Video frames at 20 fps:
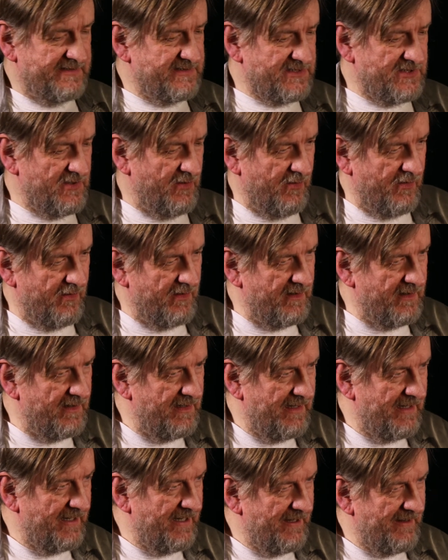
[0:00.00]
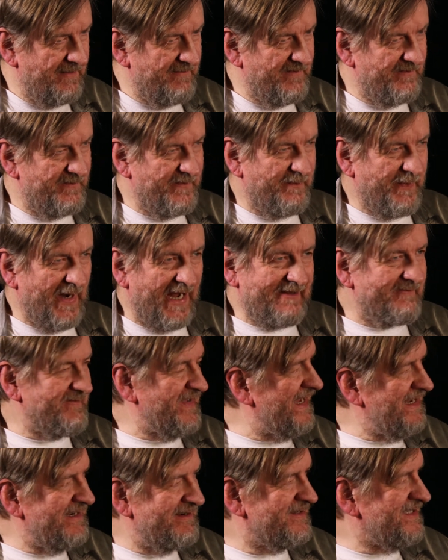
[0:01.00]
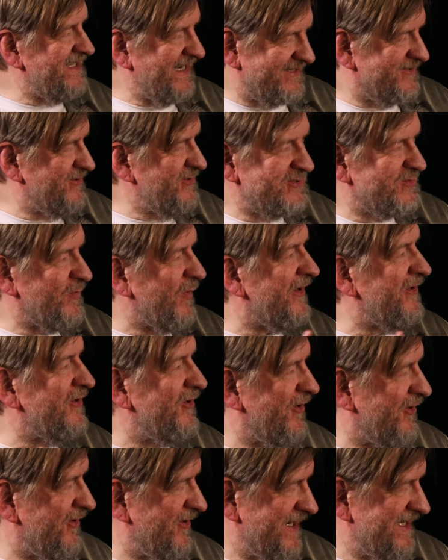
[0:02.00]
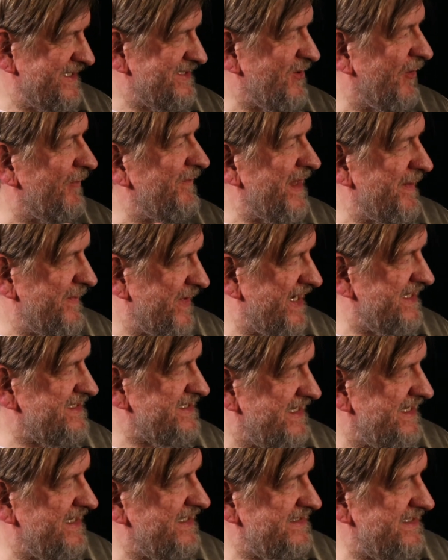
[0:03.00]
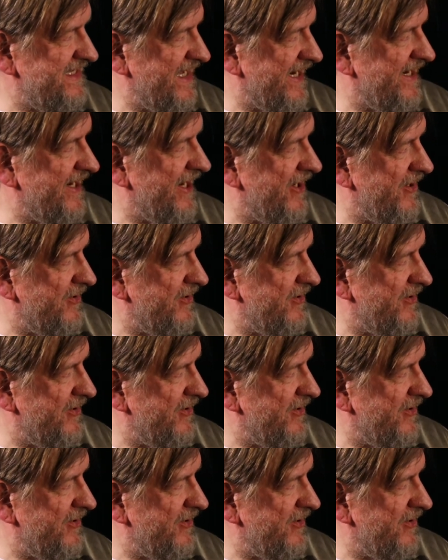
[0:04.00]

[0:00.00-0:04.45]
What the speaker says: so, back then, tattoos were not as omnipresent as they are now.